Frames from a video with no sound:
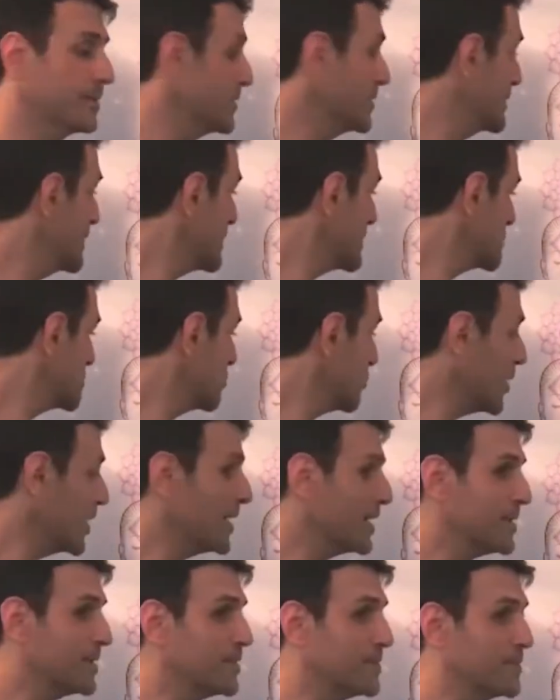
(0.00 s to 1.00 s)
That's
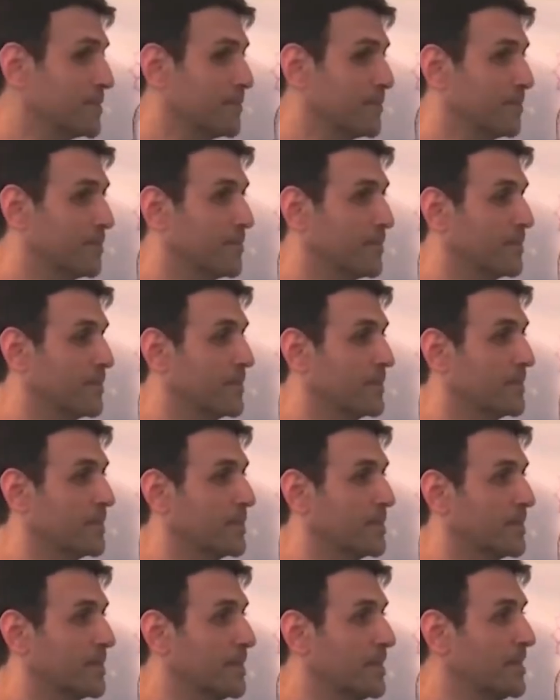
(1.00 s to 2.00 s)
why
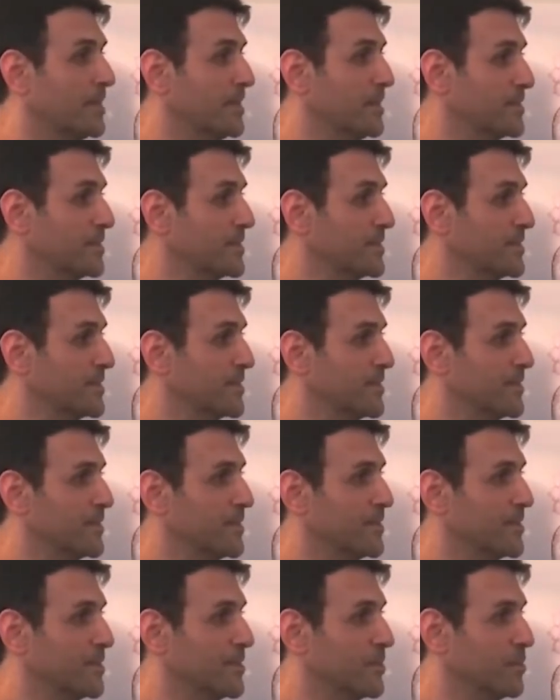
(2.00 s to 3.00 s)
here,
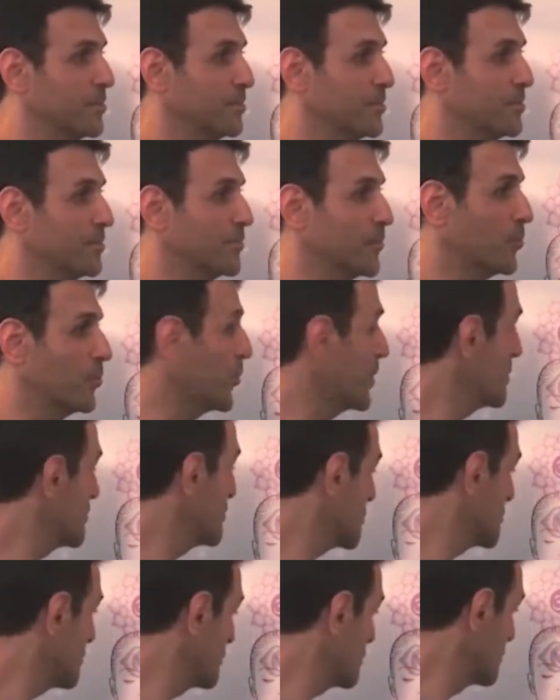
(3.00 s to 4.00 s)

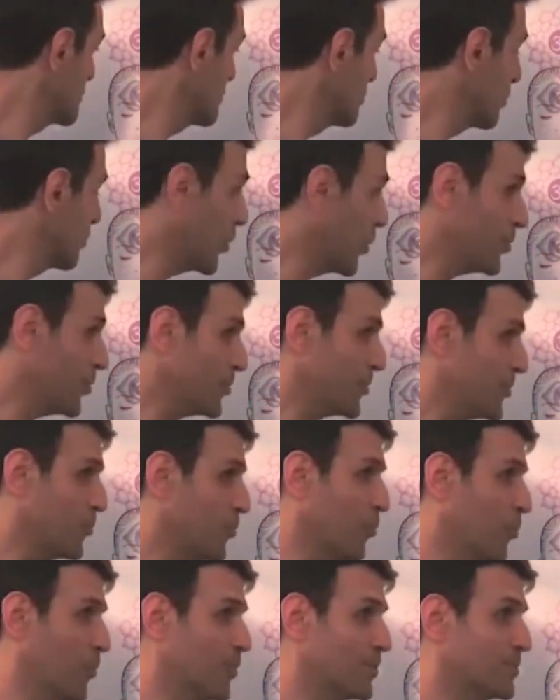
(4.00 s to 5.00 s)
when both
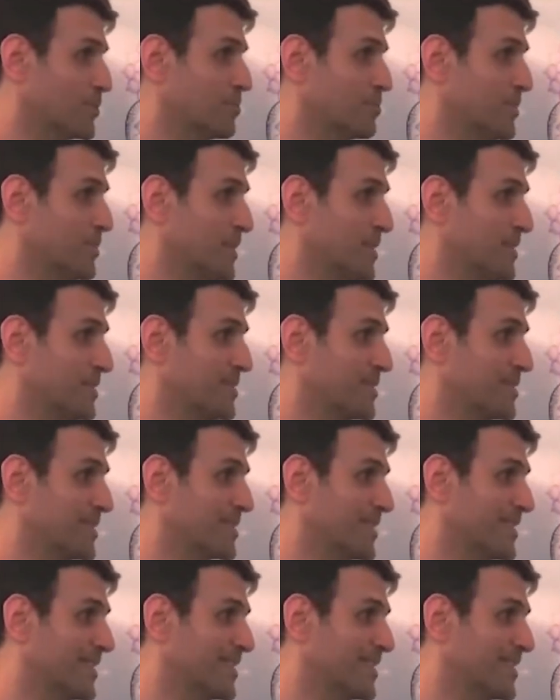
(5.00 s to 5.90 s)
worlds meet,